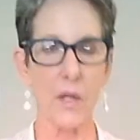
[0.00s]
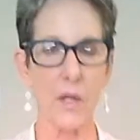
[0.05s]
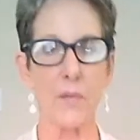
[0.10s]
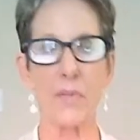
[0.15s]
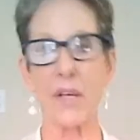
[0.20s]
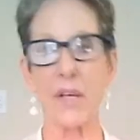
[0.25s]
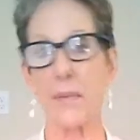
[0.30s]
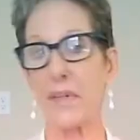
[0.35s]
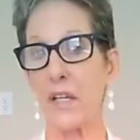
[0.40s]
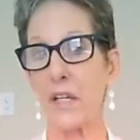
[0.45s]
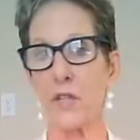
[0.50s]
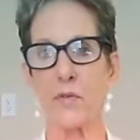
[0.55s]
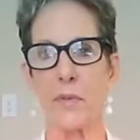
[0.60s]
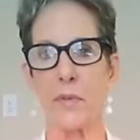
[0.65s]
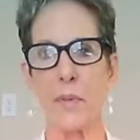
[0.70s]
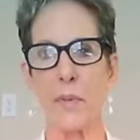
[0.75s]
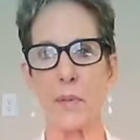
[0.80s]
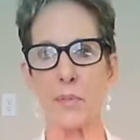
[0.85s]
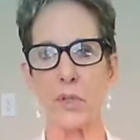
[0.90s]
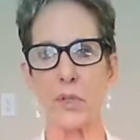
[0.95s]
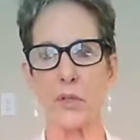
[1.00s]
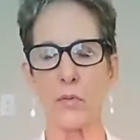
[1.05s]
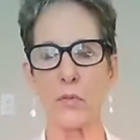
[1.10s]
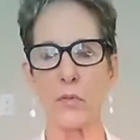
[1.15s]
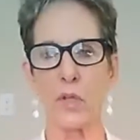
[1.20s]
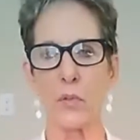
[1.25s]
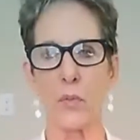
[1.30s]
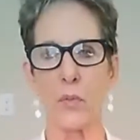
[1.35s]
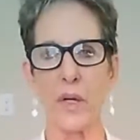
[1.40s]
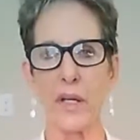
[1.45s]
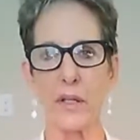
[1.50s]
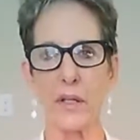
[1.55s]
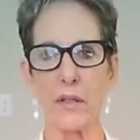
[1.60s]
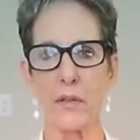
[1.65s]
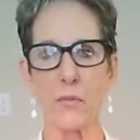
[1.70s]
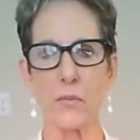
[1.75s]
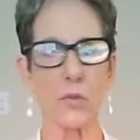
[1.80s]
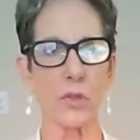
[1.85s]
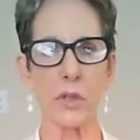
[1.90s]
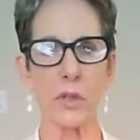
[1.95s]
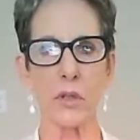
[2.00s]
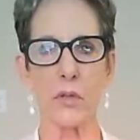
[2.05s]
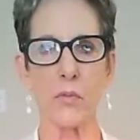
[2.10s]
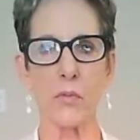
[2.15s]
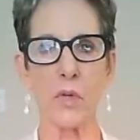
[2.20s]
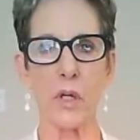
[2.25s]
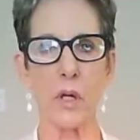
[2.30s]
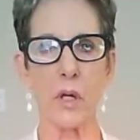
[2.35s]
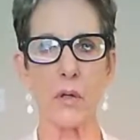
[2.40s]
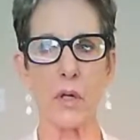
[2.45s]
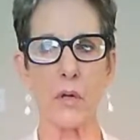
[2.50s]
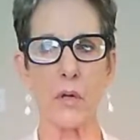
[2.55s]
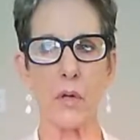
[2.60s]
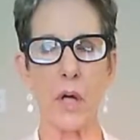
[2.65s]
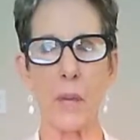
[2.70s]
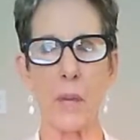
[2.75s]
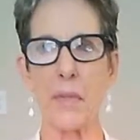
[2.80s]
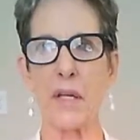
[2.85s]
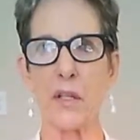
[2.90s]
Okay, because remember, we're one. I mean,